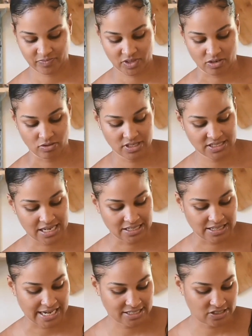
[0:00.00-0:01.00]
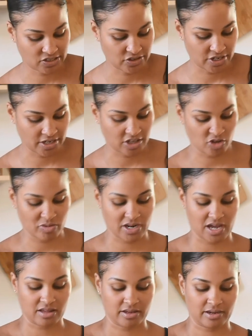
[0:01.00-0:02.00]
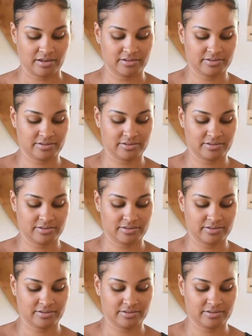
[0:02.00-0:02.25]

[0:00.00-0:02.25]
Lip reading: Well, that's not the last ingredient, let me not lie.